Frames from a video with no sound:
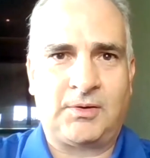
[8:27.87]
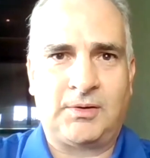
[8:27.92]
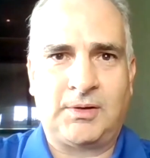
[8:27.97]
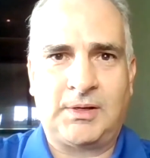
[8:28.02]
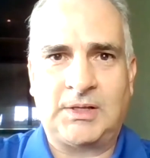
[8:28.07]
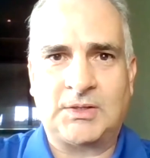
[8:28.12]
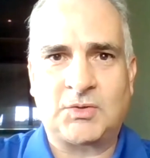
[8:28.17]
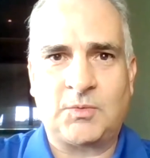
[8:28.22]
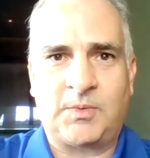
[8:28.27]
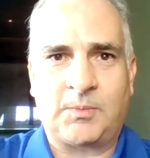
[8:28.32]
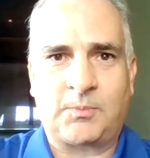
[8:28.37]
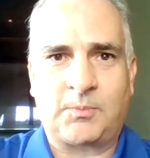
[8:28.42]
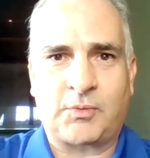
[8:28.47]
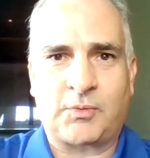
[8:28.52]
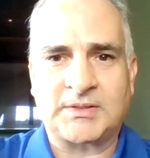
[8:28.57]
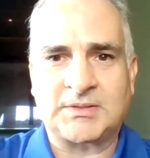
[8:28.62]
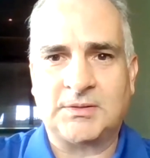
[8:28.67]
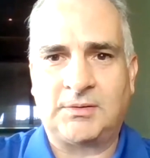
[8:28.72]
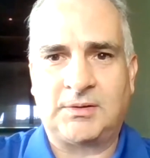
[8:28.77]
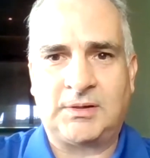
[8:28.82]
You need to be
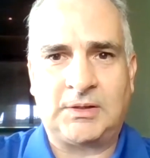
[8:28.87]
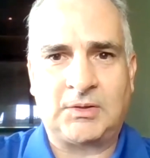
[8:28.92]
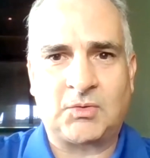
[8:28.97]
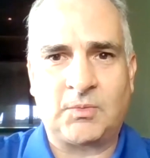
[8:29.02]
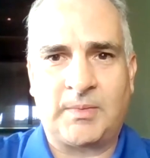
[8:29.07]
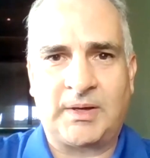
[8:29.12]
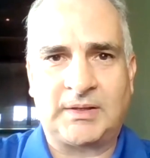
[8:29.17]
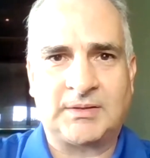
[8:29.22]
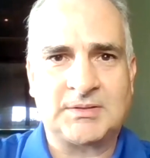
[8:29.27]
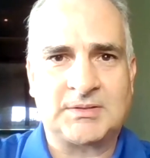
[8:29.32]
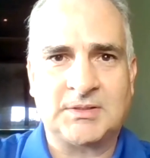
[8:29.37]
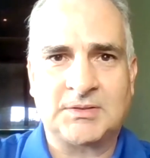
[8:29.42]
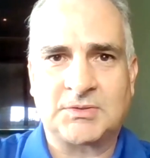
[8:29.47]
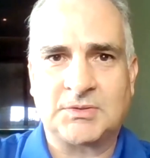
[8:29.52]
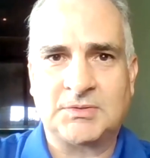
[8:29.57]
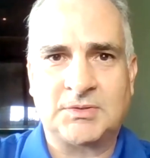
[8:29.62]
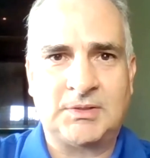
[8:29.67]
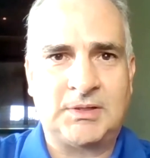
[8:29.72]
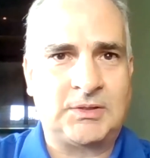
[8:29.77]
present. You need to make decisions.